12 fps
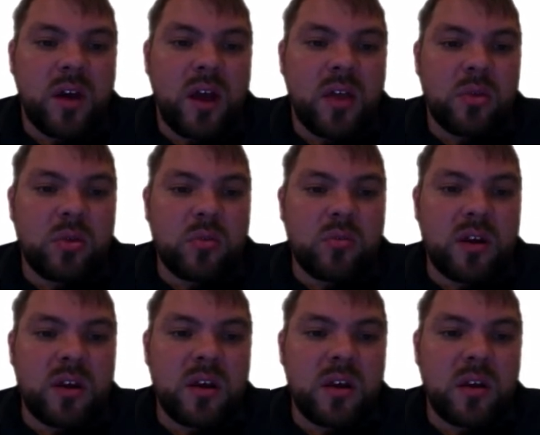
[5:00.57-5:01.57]
and
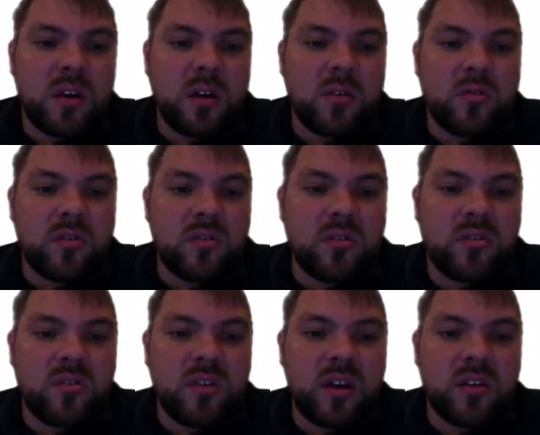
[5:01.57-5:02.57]
3 goes into
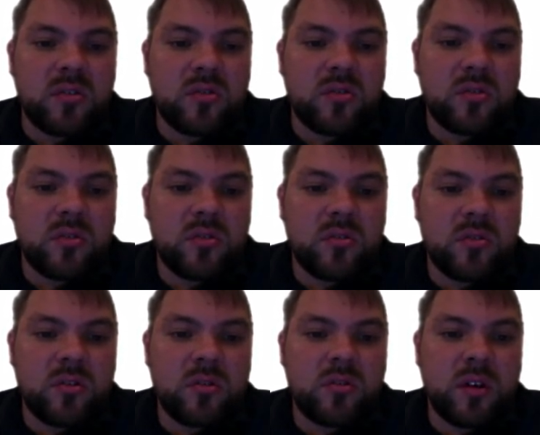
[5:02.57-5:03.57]
6
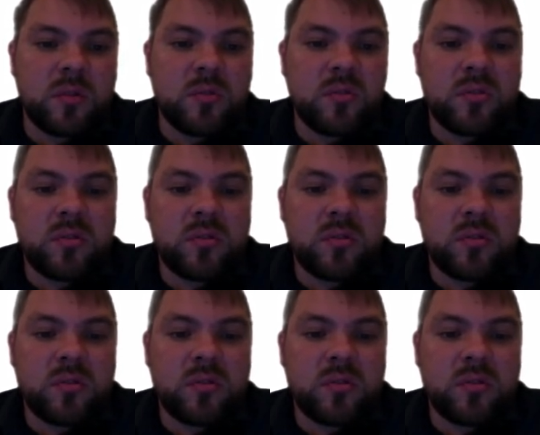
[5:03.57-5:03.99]
2 times.